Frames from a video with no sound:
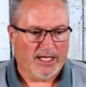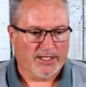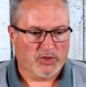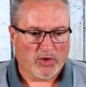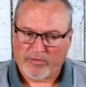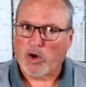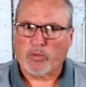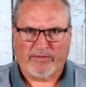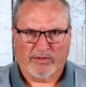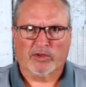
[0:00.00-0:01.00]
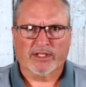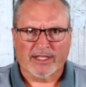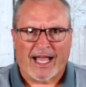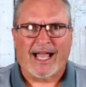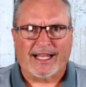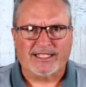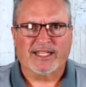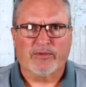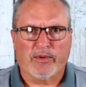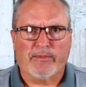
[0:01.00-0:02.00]
so far, we've learned a lot.
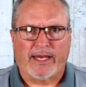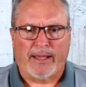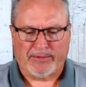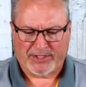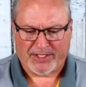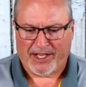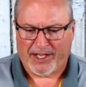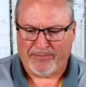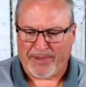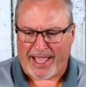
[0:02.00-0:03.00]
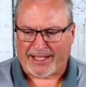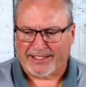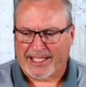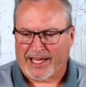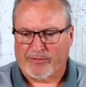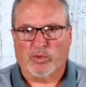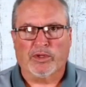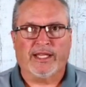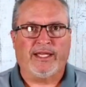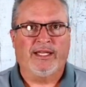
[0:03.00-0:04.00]
We've been able to unpack a lot of
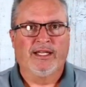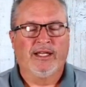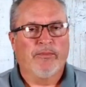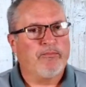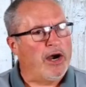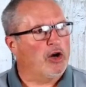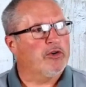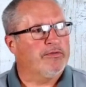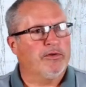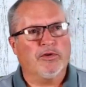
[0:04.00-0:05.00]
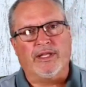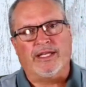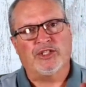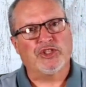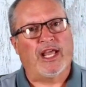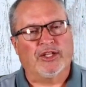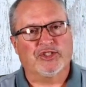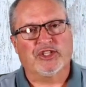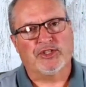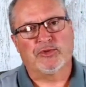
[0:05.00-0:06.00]
really powerful and
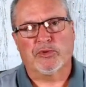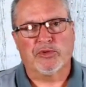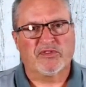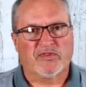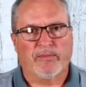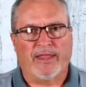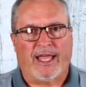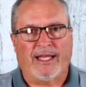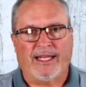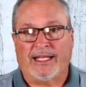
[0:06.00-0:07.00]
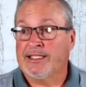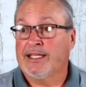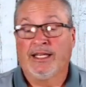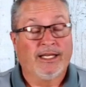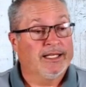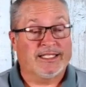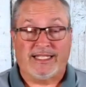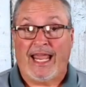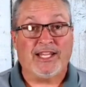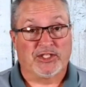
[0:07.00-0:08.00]
challenging truths from that. And
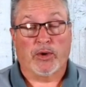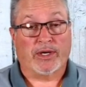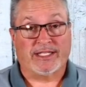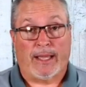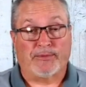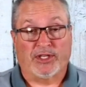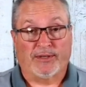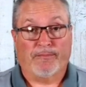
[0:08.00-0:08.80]
today is no exception.